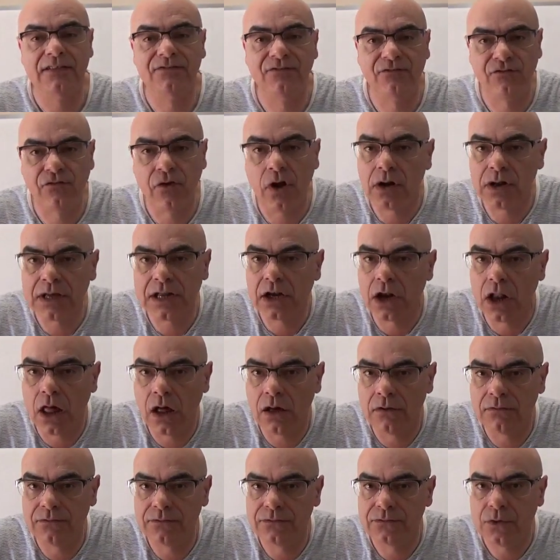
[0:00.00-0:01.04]
fall in
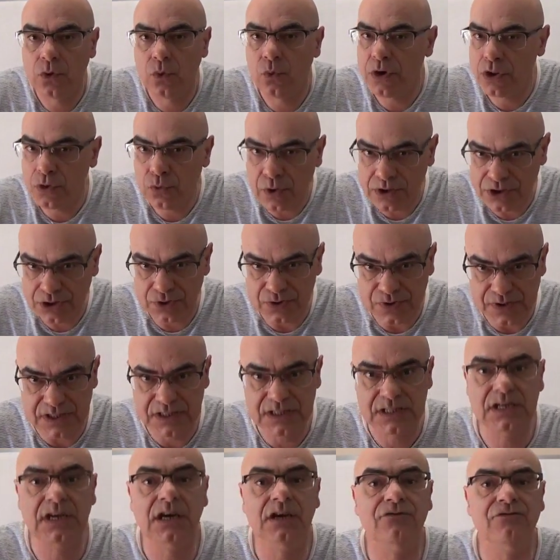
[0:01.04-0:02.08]
love with what you
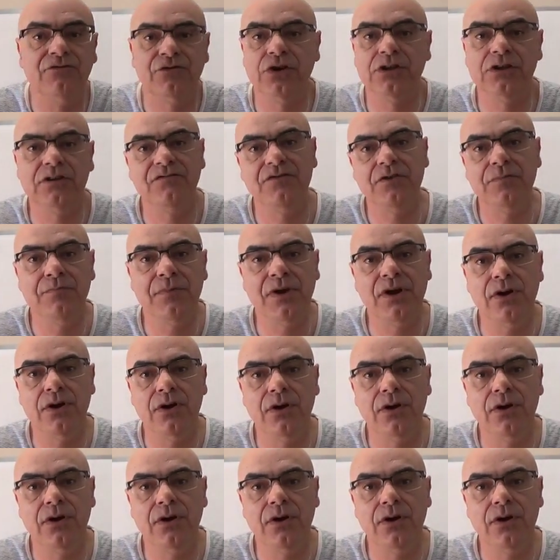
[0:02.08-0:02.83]
see in front of the mirror.